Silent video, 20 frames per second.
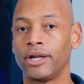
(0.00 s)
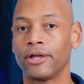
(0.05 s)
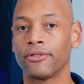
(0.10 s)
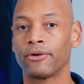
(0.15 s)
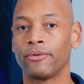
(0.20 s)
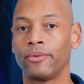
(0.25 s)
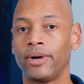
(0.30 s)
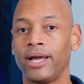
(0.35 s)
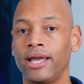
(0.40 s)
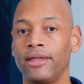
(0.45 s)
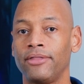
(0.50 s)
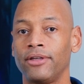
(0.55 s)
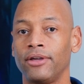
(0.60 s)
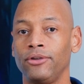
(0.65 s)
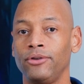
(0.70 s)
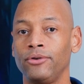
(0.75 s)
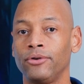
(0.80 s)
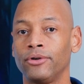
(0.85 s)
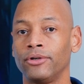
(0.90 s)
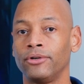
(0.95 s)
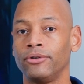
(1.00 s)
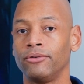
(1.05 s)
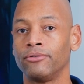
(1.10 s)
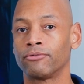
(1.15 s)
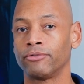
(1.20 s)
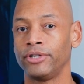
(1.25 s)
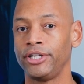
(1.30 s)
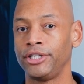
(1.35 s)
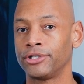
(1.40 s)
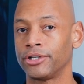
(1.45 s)
another way that you
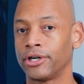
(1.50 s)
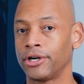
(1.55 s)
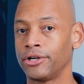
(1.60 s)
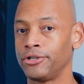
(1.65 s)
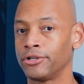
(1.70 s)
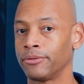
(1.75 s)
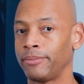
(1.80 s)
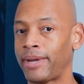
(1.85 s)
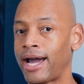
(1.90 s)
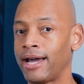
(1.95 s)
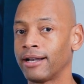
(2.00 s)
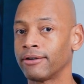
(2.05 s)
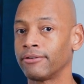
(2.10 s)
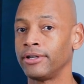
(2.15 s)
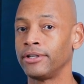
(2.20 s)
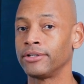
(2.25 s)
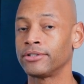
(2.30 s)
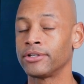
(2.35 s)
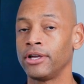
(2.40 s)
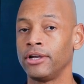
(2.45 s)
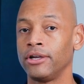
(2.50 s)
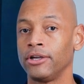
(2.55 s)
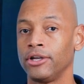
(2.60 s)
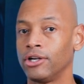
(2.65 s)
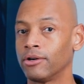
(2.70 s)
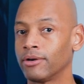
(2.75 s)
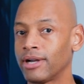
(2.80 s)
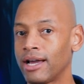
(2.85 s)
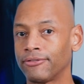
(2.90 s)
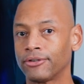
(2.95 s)
can recharge your batteries.
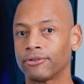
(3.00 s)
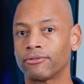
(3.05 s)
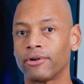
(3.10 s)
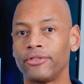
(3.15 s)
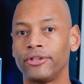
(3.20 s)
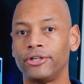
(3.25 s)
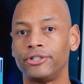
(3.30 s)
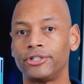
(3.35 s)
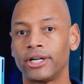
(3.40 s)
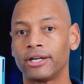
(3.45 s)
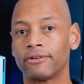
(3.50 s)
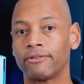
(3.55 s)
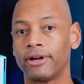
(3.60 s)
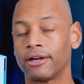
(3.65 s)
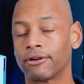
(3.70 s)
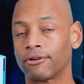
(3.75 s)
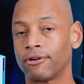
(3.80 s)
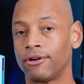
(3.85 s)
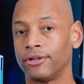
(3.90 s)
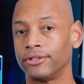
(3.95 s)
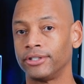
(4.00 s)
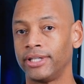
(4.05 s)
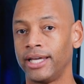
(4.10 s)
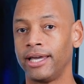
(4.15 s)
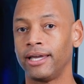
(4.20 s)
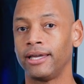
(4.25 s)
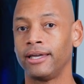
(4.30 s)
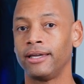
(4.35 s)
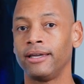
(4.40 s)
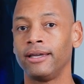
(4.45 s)
You don't have to run the generator all
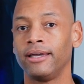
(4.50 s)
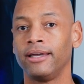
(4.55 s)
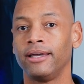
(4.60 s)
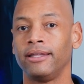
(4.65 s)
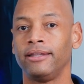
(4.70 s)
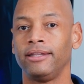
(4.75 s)
day.